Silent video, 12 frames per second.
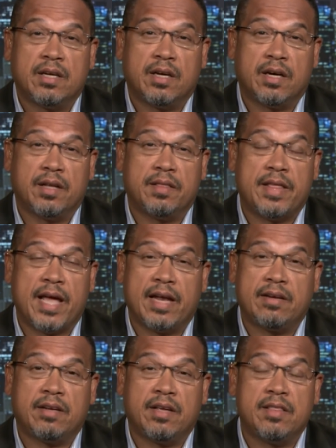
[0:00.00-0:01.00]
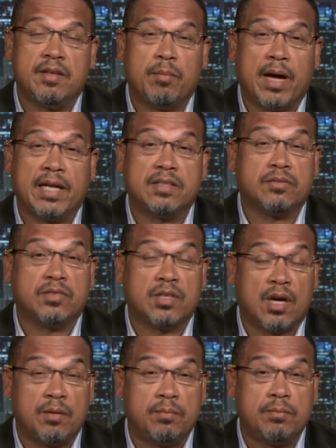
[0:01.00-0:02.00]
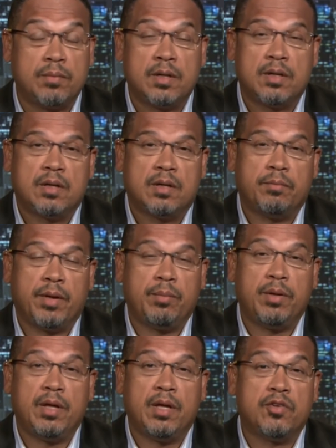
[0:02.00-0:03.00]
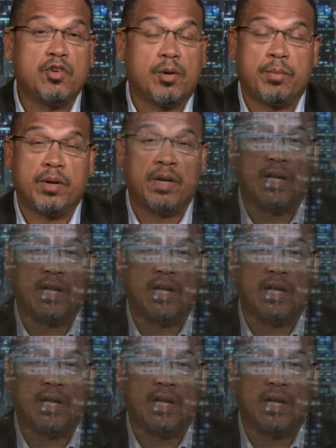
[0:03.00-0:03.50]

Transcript: uh, that in the minds of some may be interpreted